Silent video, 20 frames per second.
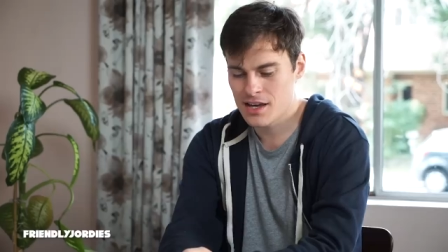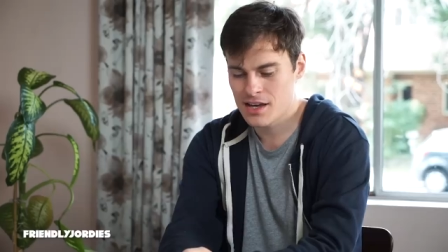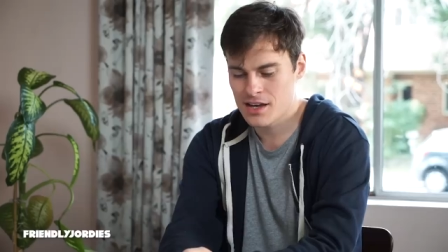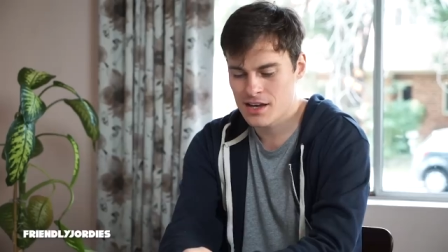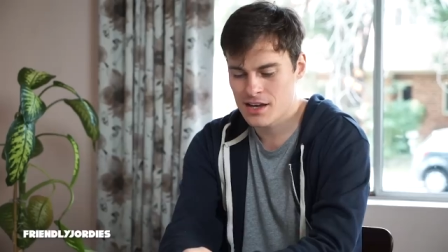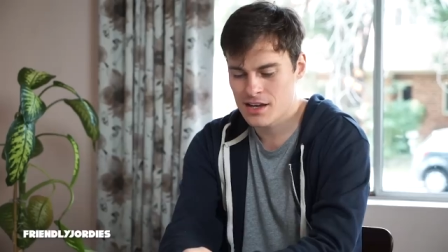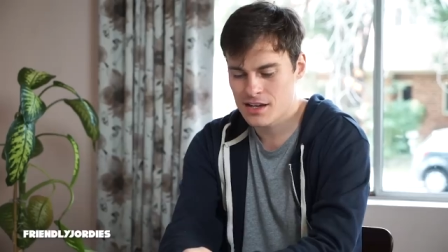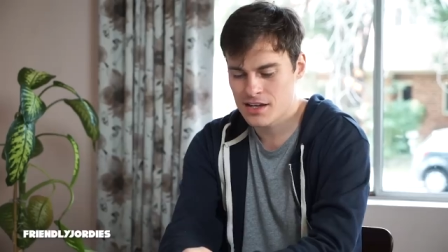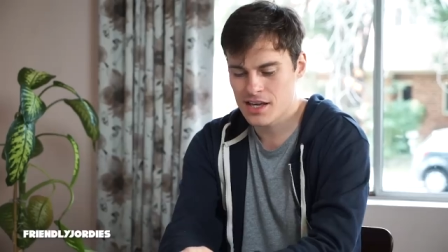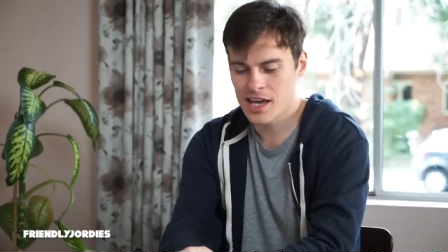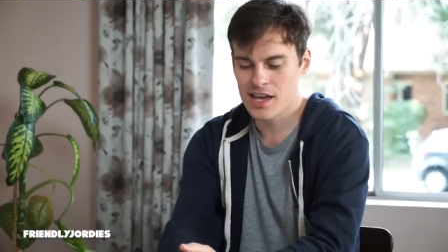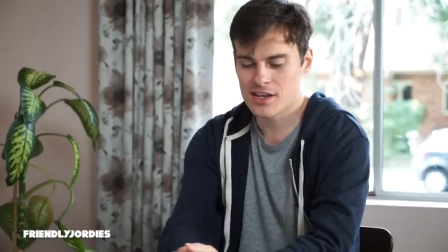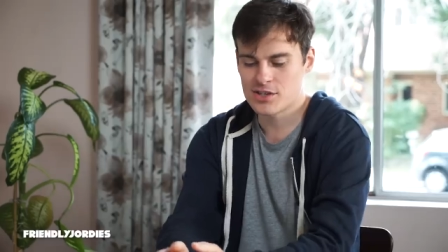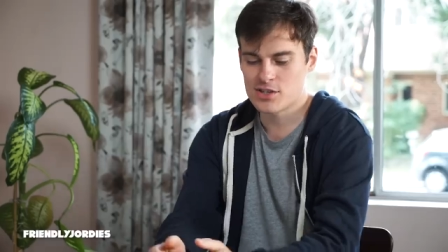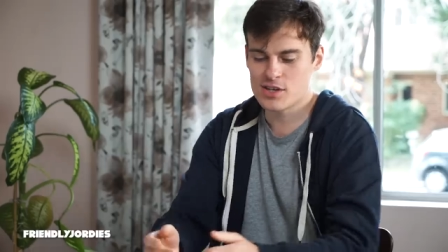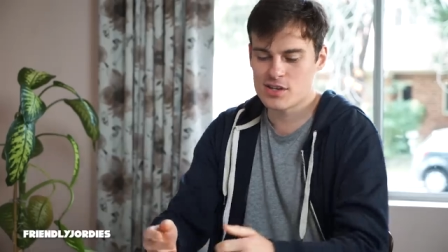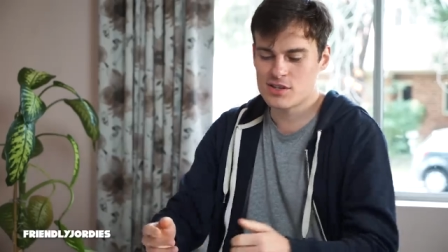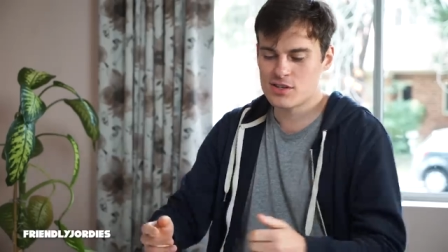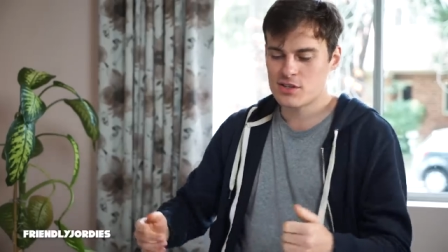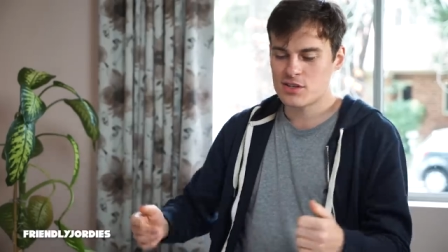uh, yeah,
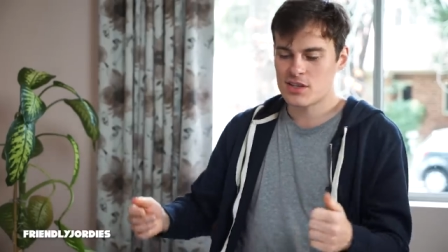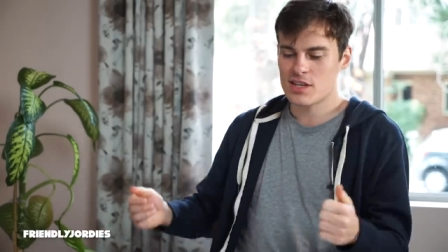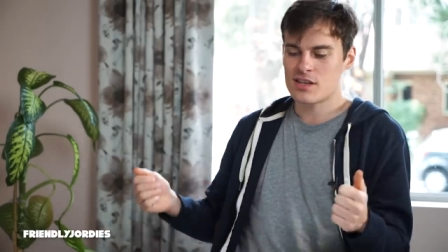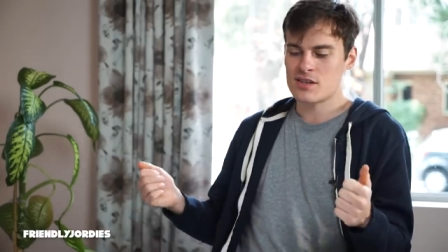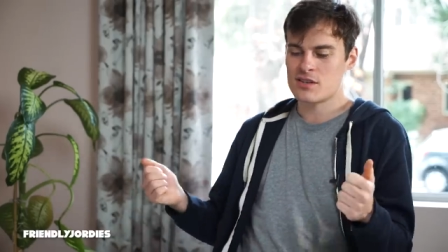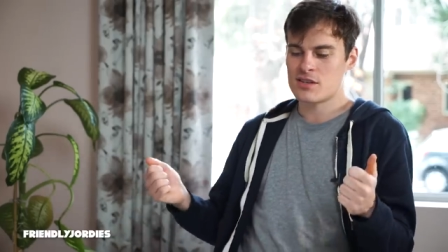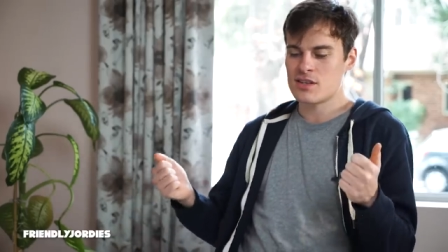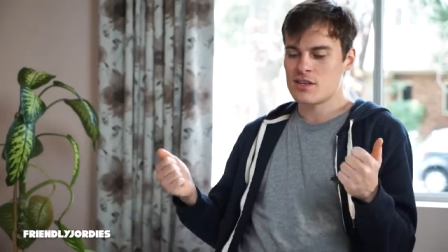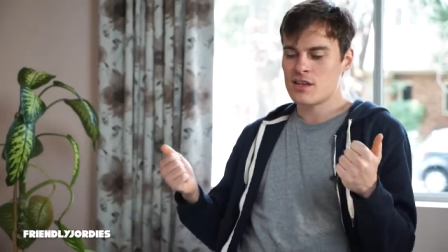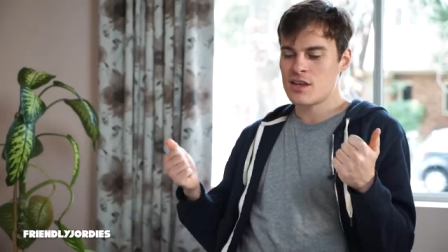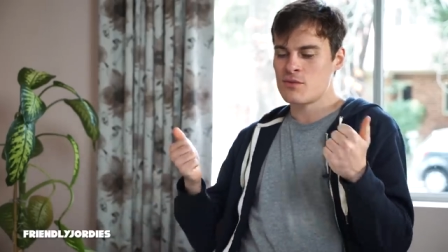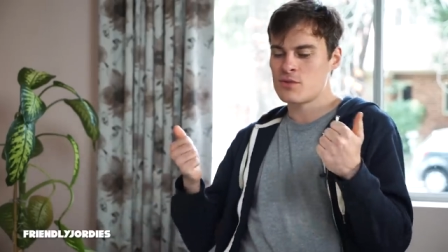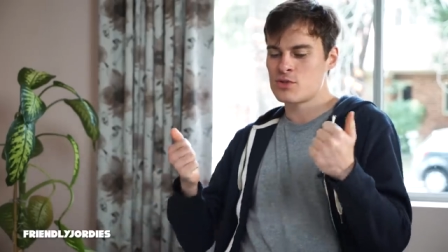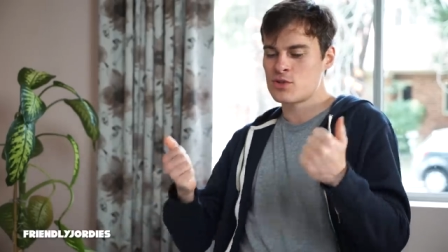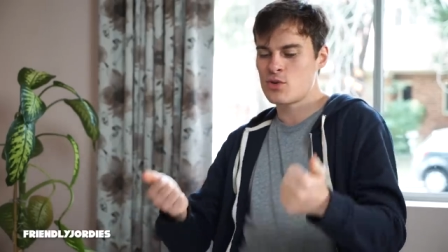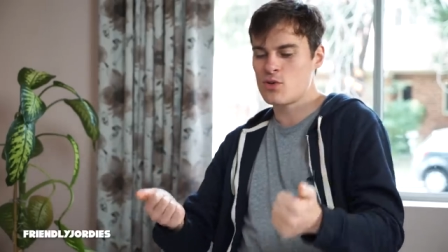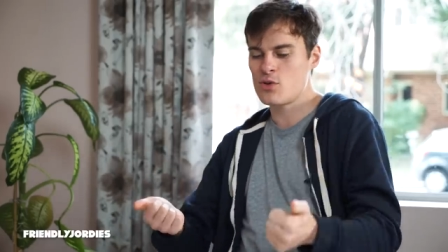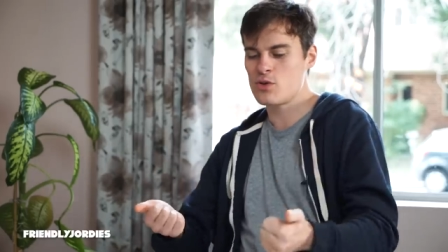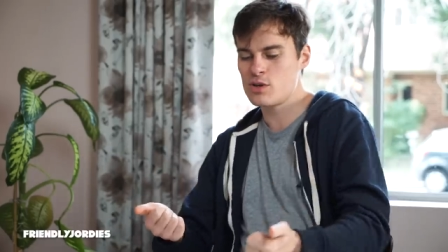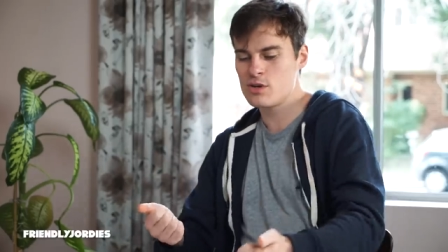she, they were
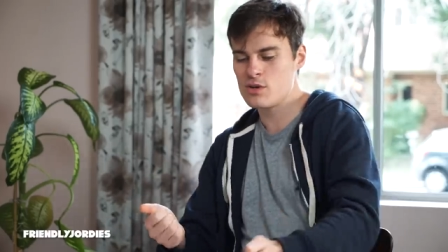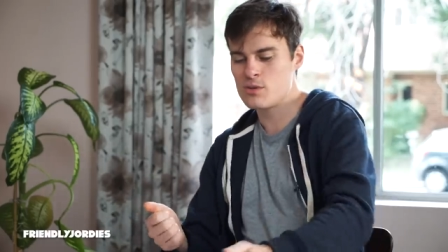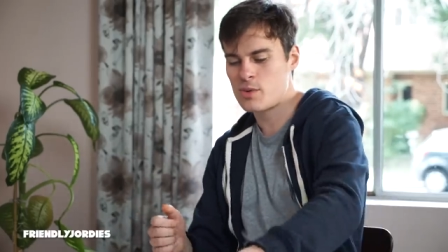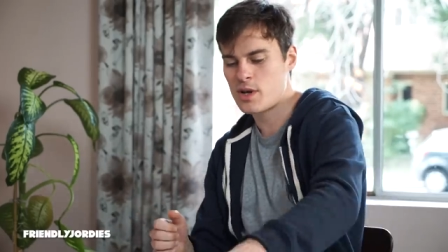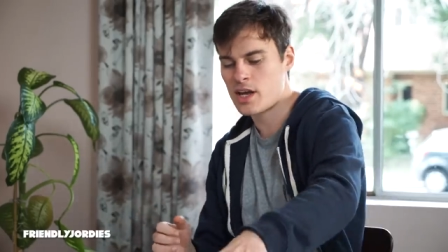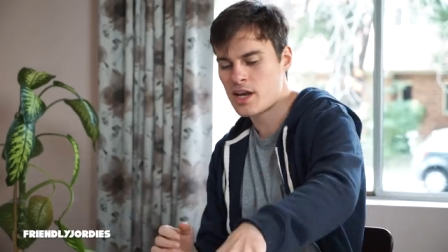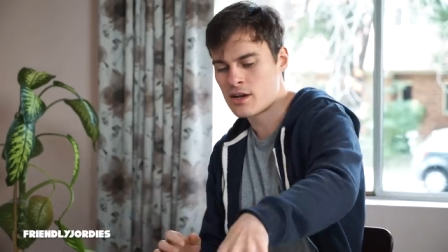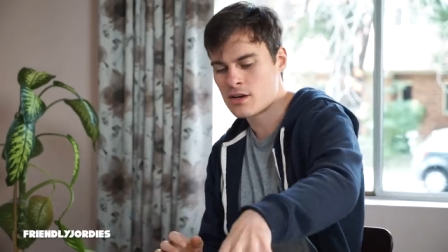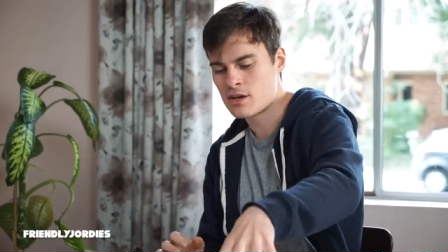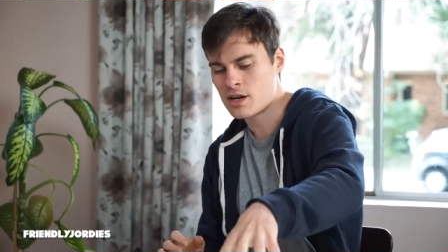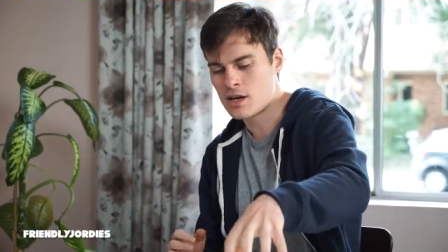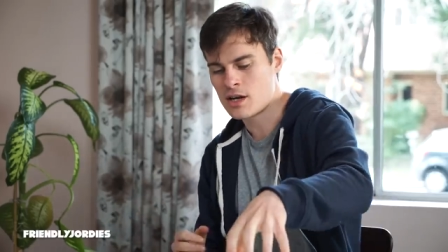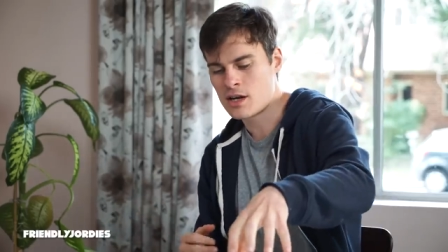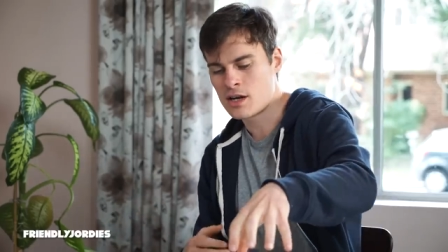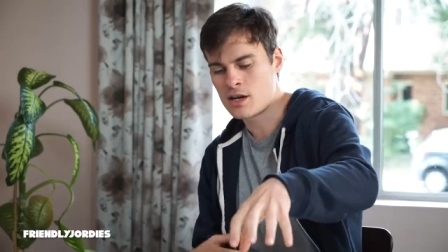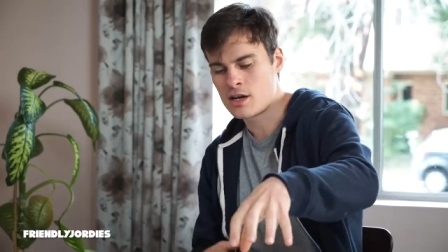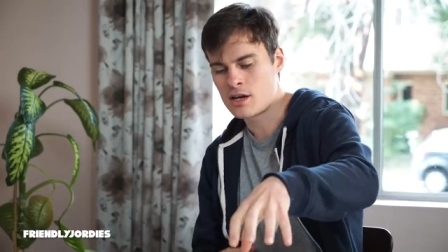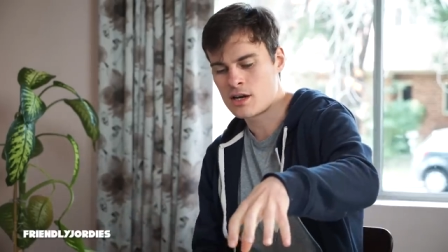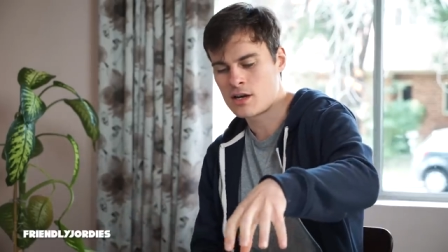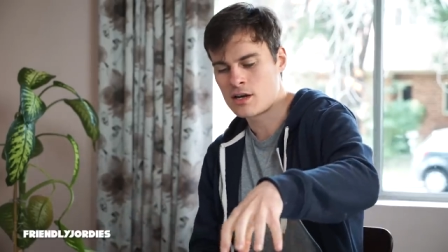talking about
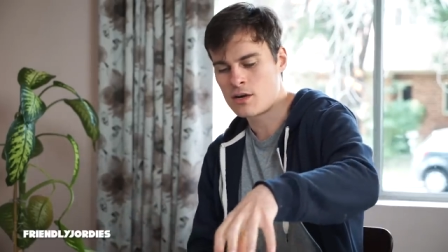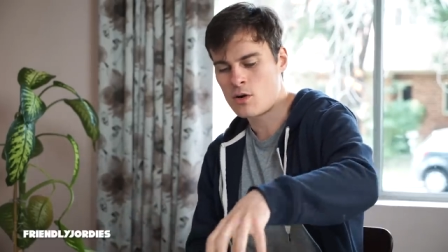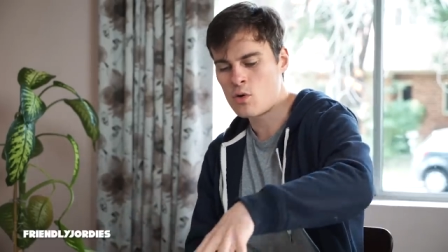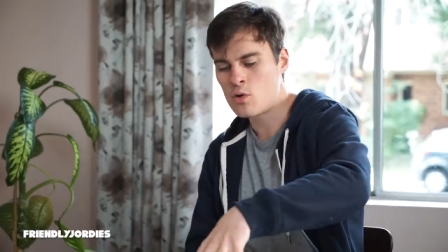uh,